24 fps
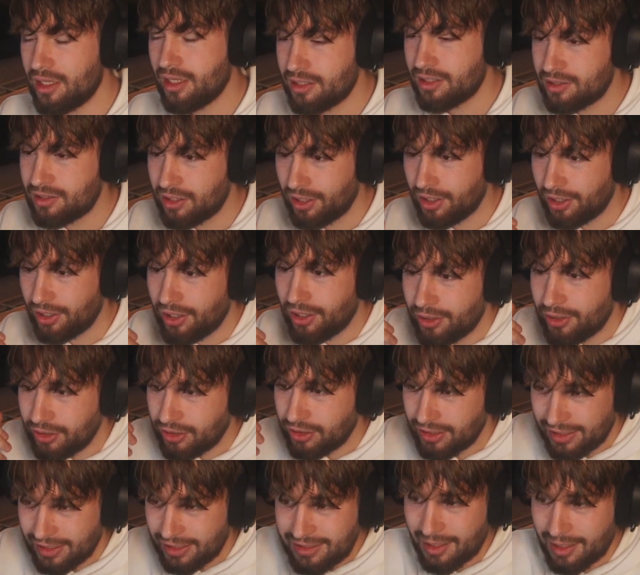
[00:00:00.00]
So you
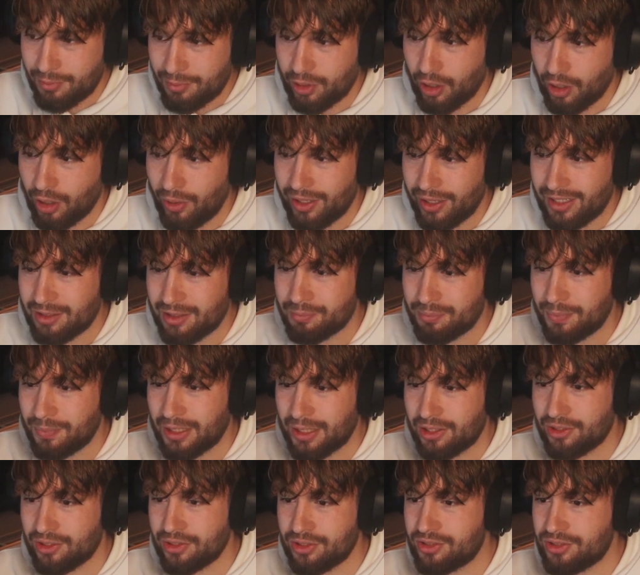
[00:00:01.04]
let them going
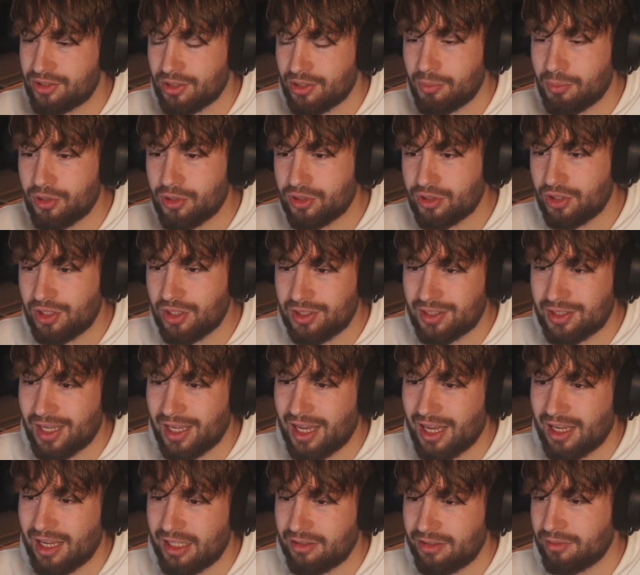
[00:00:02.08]
because most of the
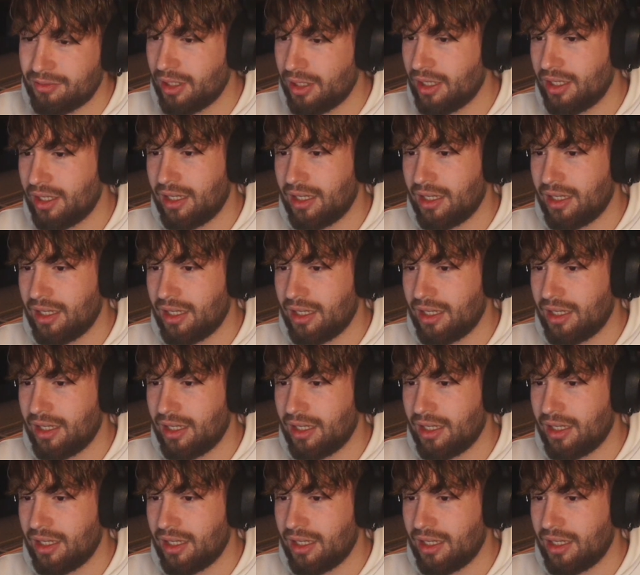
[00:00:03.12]
time